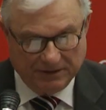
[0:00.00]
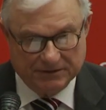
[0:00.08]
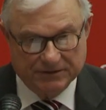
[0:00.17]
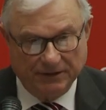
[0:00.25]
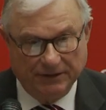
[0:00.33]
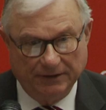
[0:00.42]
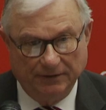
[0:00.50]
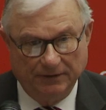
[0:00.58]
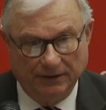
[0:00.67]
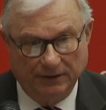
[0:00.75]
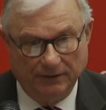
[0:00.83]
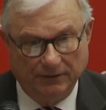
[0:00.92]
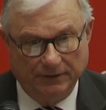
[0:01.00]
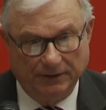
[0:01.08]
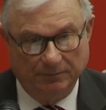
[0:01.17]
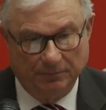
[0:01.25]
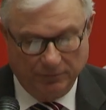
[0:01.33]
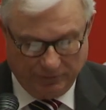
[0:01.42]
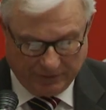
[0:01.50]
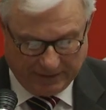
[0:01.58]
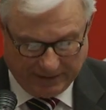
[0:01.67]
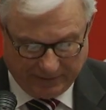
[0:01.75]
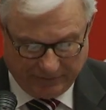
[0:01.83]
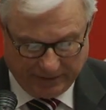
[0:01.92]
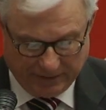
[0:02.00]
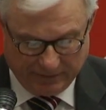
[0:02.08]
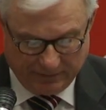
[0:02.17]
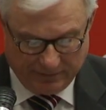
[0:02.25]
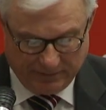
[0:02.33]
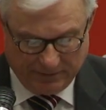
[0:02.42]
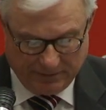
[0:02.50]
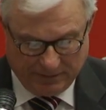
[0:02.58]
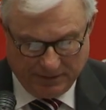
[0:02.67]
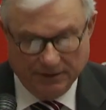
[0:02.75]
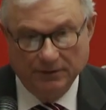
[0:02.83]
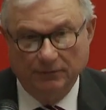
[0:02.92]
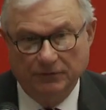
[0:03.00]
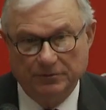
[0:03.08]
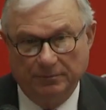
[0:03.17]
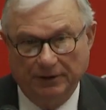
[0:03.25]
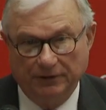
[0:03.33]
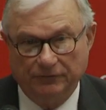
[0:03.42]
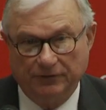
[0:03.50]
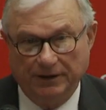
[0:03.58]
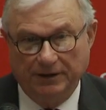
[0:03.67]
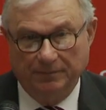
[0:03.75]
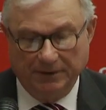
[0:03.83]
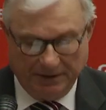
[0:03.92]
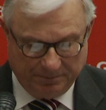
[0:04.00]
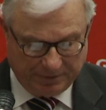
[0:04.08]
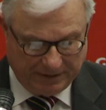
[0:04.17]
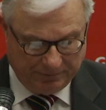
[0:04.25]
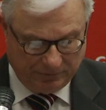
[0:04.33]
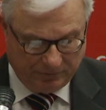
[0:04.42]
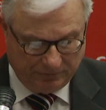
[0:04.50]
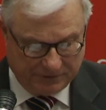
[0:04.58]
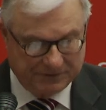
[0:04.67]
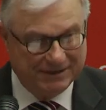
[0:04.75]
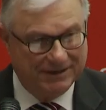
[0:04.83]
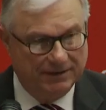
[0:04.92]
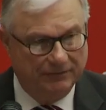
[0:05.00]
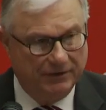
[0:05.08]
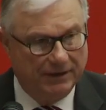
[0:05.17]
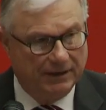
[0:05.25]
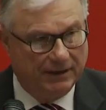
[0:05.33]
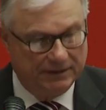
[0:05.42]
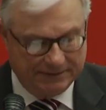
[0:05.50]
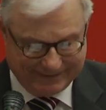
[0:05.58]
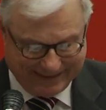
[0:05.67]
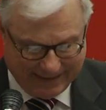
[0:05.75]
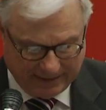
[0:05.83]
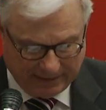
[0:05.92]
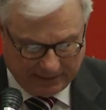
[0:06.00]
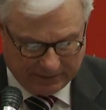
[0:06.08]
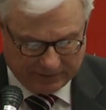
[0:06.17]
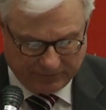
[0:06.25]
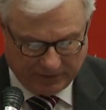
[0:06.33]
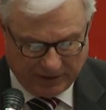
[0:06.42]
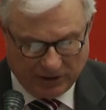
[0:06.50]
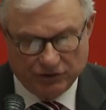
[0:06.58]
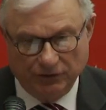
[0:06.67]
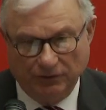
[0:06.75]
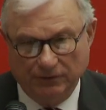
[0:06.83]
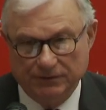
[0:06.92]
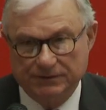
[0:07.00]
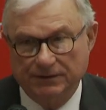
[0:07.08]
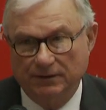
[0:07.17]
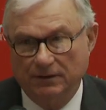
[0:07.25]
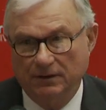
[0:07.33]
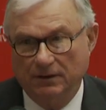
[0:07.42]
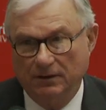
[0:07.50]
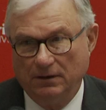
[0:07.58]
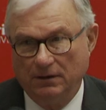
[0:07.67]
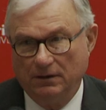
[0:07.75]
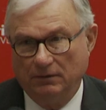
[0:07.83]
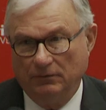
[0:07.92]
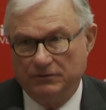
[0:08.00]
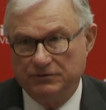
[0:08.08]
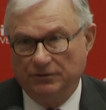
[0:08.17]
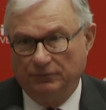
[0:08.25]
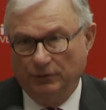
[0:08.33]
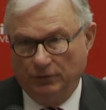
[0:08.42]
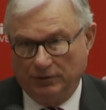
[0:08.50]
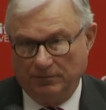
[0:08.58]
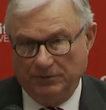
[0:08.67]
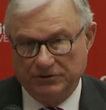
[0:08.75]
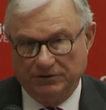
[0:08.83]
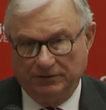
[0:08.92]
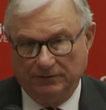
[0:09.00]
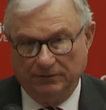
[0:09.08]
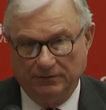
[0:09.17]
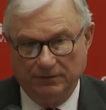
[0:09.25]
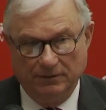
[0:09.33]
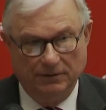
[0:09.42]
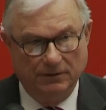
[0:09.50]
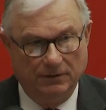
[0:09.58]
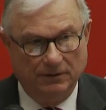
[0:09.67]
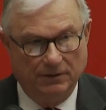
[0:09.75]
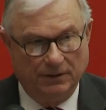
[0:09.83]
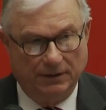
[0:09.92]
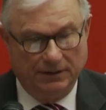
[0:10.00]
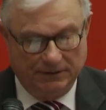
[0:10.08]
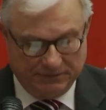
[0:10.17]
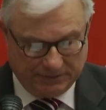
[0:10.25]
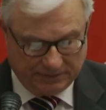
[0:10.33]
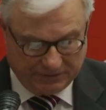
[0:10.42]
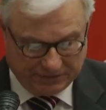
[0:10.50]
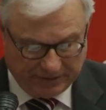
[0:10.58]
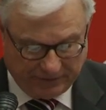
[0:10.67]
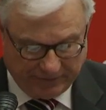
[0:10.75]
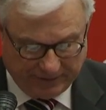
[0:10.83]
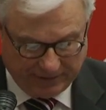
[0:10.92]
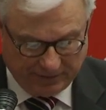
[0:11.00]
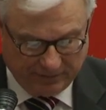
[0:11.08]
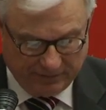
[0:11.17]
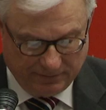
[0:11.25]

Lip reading: is, I know, an important gathering which brings together many people with significant understandings of the issues which the Royal Commission is considering.